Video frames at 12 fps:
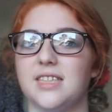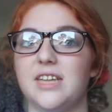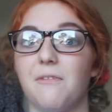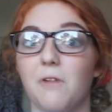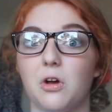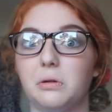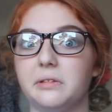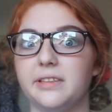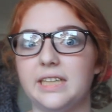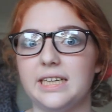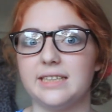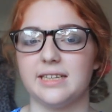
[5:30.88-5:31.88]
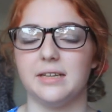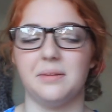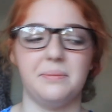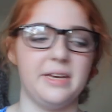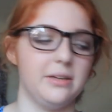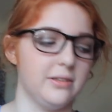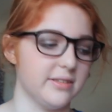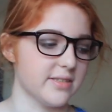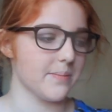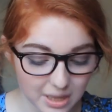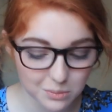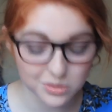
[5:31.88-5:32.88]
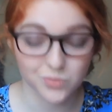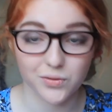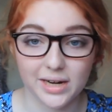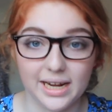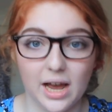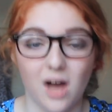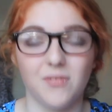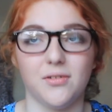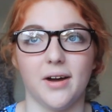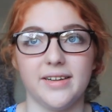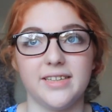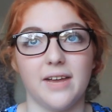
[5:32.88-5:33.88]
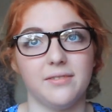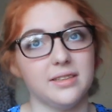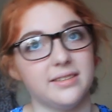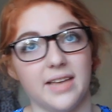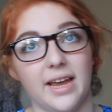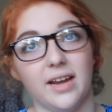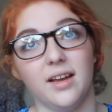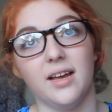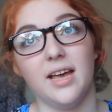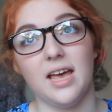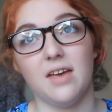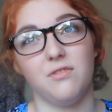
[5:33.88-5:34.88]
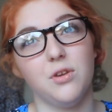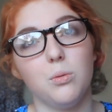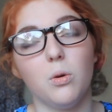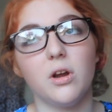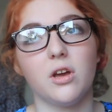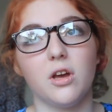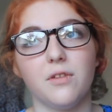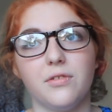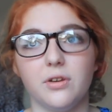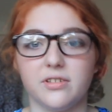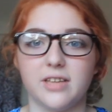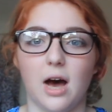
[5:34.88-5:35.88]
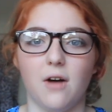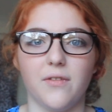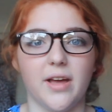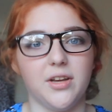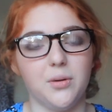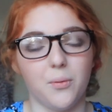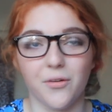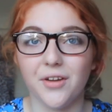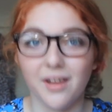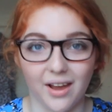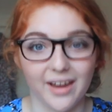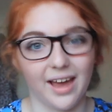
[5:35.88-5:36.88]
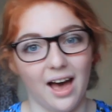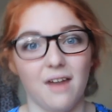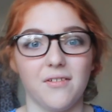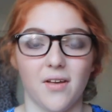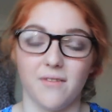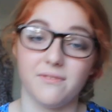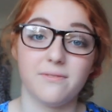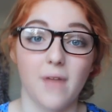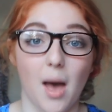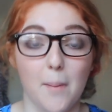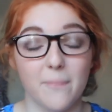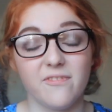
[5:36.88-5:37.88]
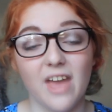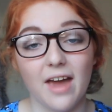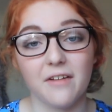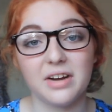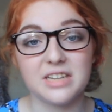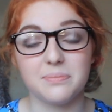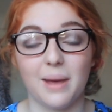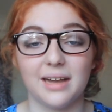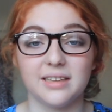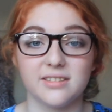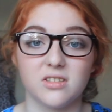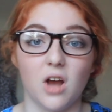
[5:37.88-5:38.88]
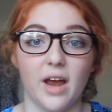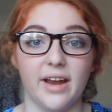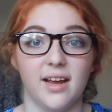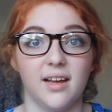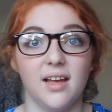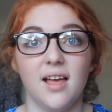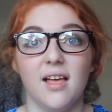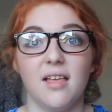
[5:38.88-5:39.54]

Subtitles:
difficulties in the meals. That was really helpful. I'd definitely say if you want to cook for yourself and you want to like have a varied, balanced diet,